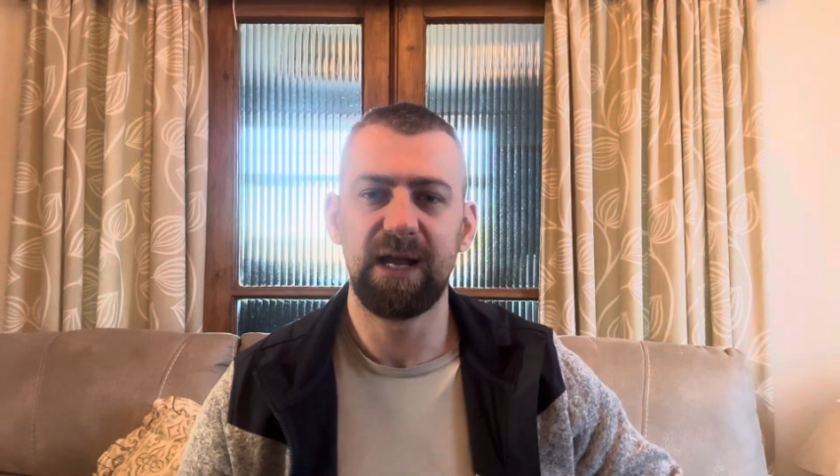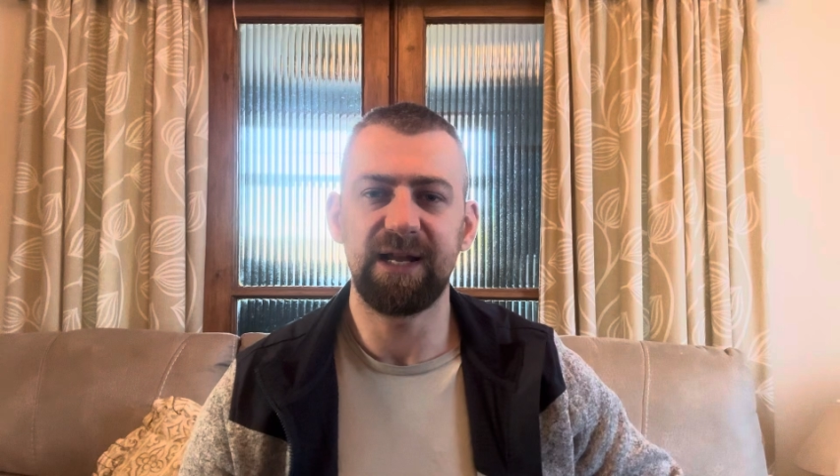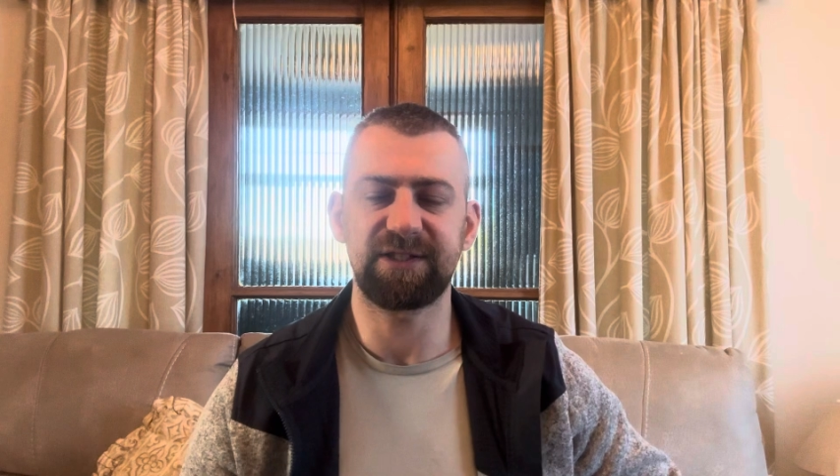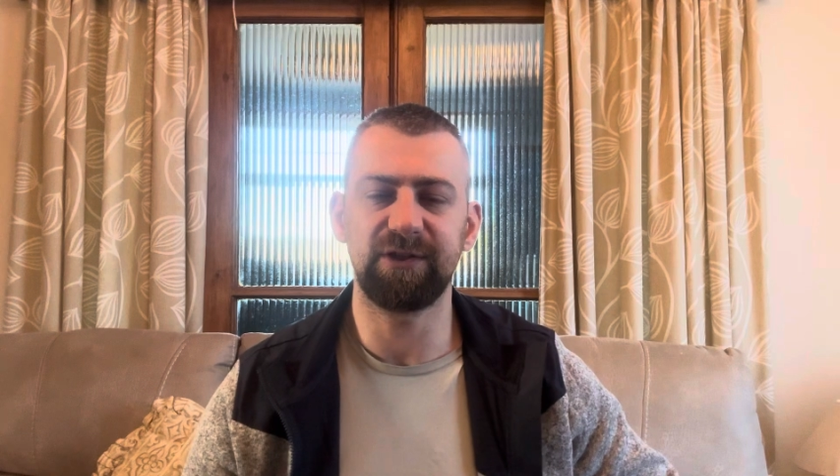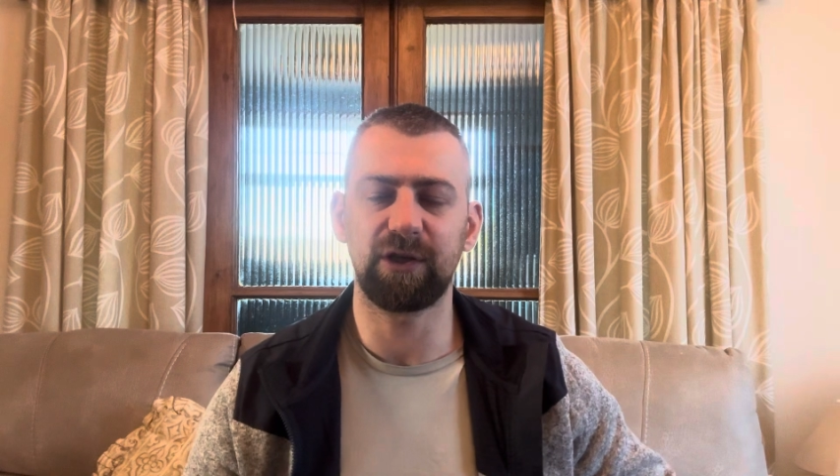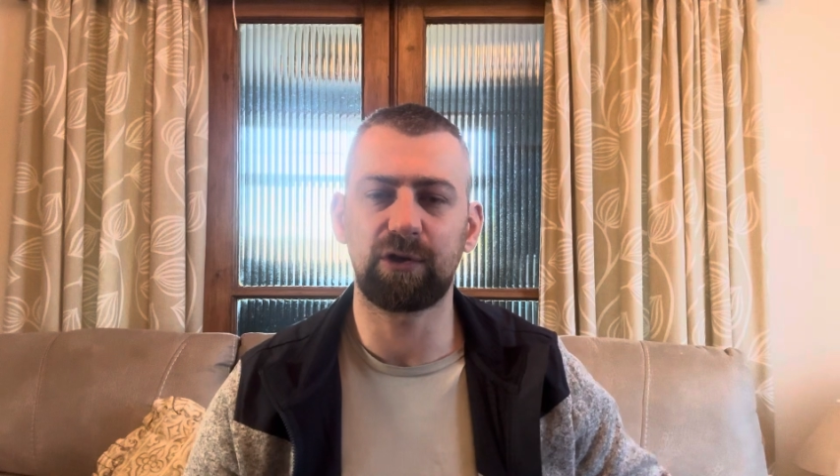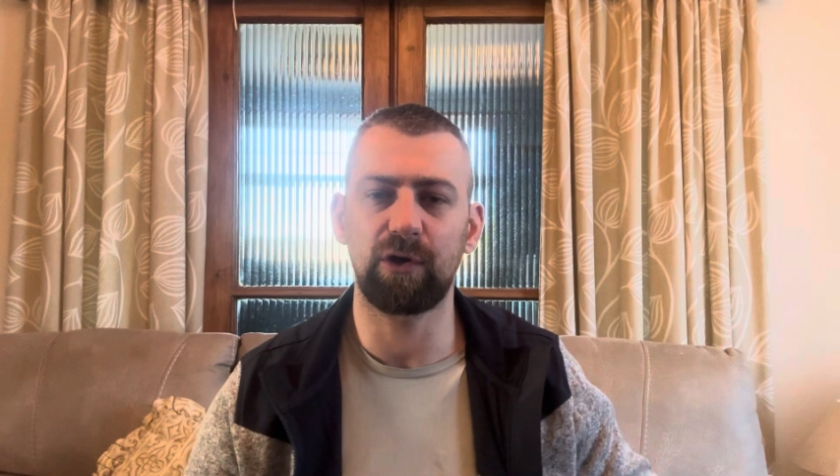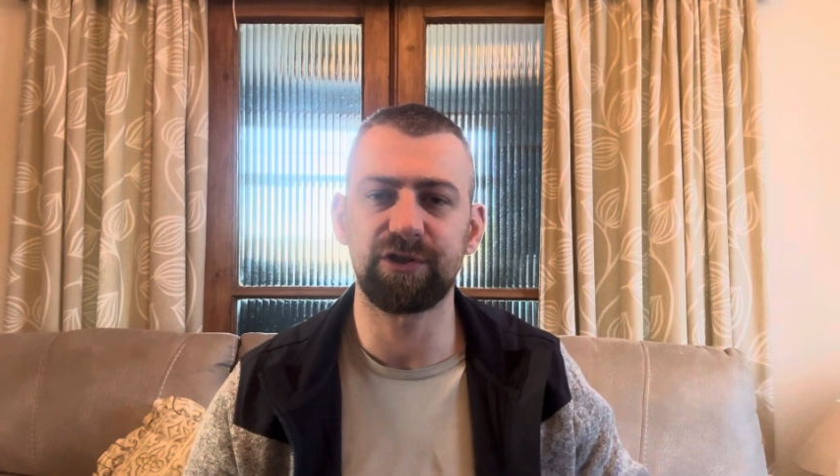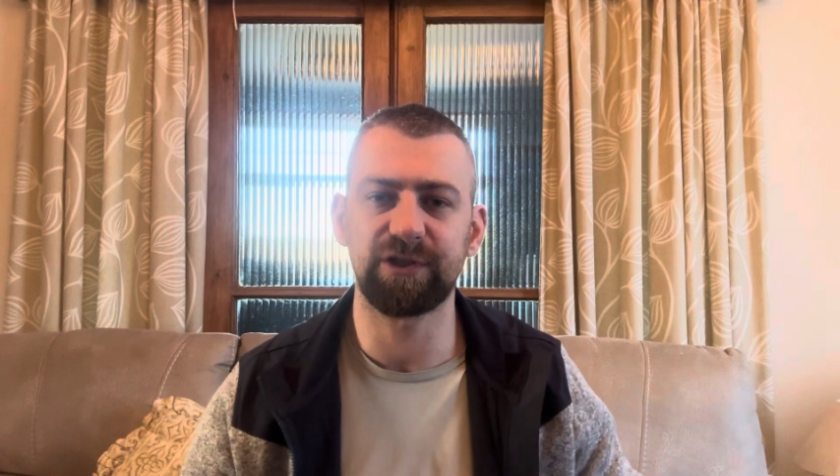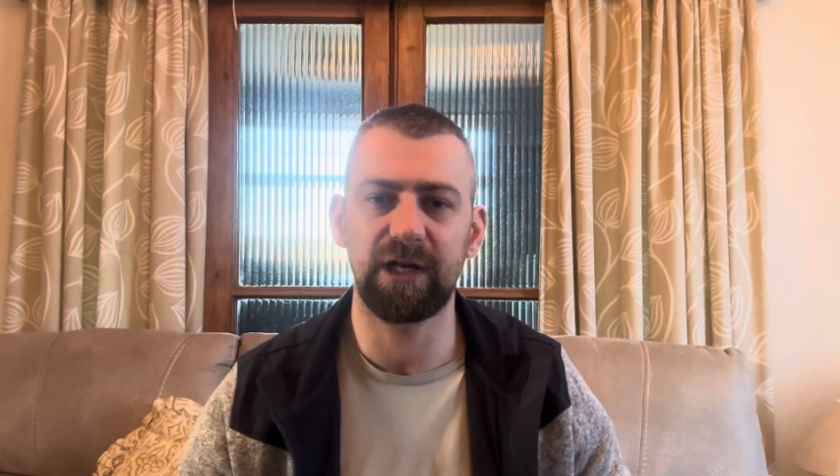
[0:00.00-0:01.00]
It's in the
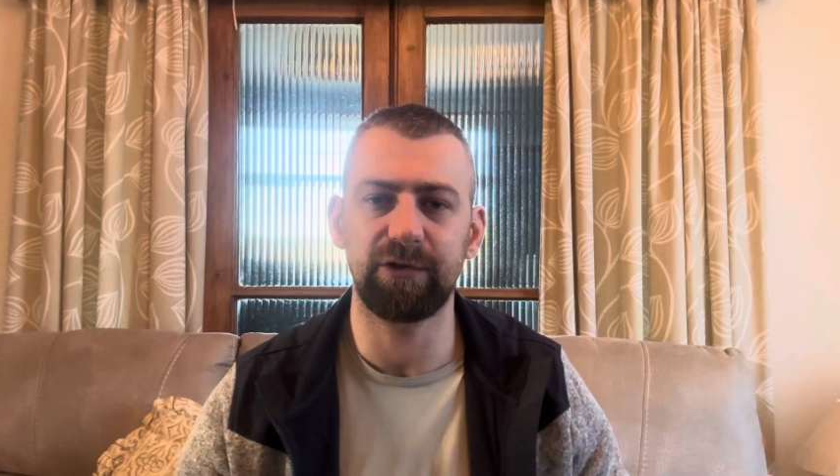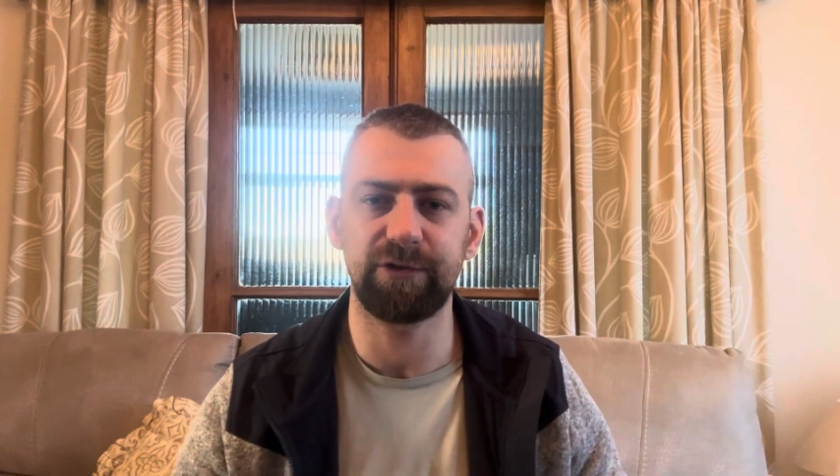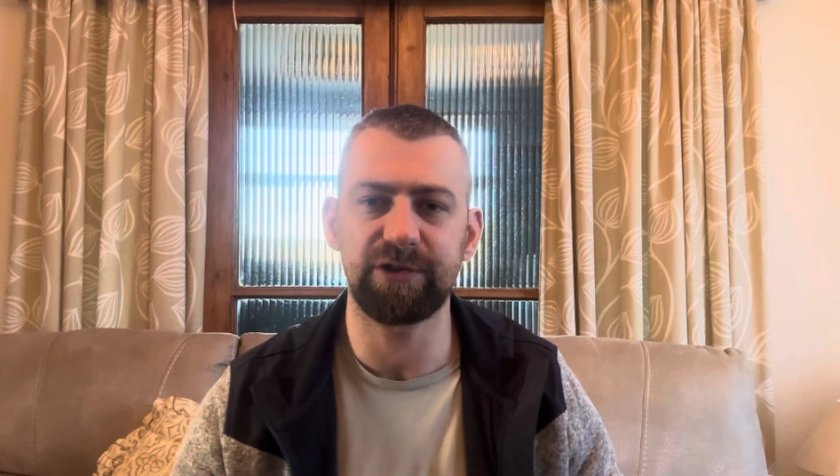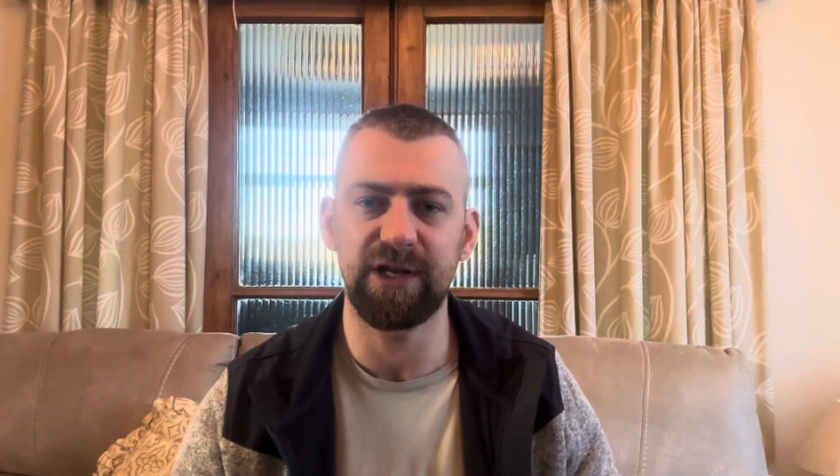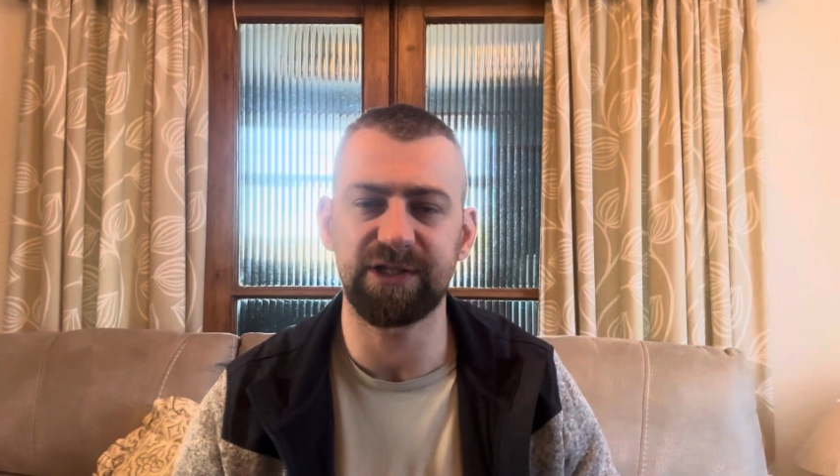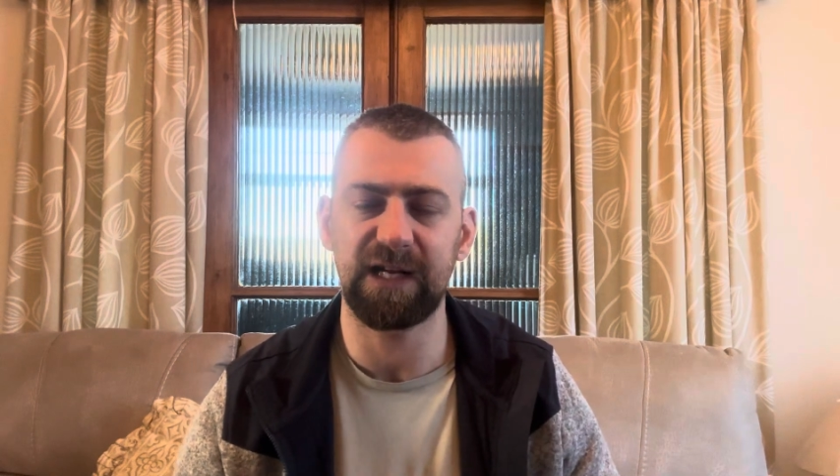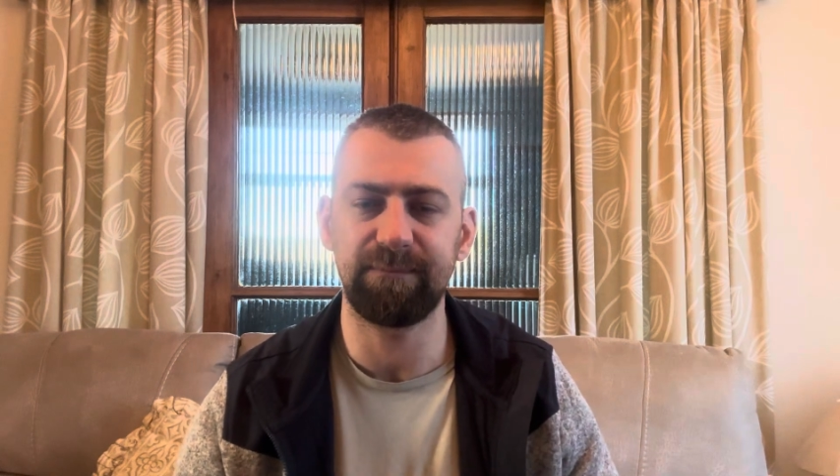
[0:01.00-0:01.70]
cross-country chase,